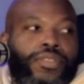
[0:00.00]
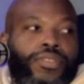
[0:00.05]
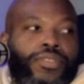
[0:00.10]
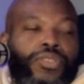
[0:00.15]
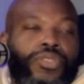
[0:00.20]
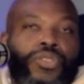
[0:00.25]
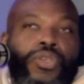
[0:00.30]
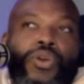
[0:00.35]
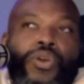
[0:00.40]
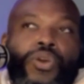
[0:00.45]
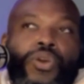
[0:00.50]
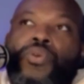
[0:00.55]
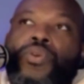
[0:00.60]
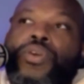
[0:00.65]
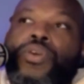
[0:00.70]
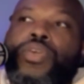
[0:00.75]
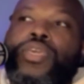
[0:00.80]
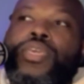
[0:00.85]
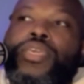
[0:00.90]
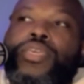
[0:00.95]
So,
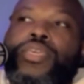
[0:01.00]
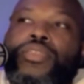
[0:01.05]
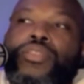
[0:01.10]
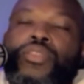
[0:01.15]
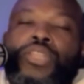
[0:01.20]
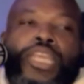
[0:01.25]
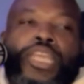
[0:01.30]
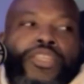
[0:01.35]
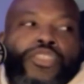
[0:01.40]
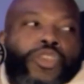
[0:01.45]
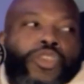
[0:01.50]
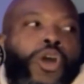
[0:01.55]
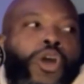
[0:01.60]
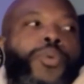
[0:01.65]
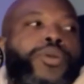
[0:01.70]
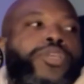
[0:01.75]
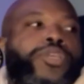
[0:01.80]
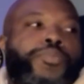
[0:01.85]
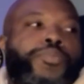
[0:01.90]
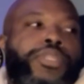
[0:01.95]
and it's
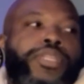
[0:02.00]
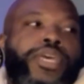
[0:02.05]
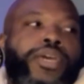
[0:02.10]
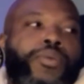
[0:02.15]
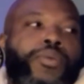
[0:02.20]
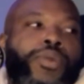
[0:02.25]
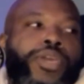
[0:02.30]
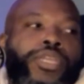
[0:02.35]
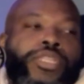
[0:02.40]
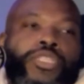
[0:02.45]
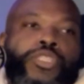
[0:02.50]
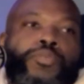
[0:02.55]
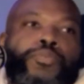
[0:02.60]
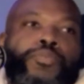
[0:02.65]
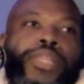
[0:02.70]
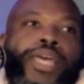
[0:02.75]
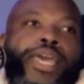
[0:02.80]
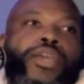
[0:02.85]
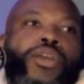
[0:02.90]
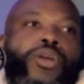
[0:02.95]
always been that way, just
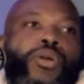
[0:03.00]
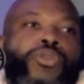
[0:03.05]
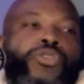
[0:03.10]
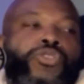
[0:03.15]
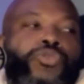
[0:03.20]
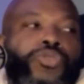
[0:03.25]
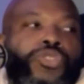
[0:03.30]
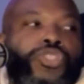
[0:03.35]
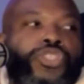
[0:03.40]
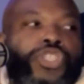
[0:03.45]
black culture in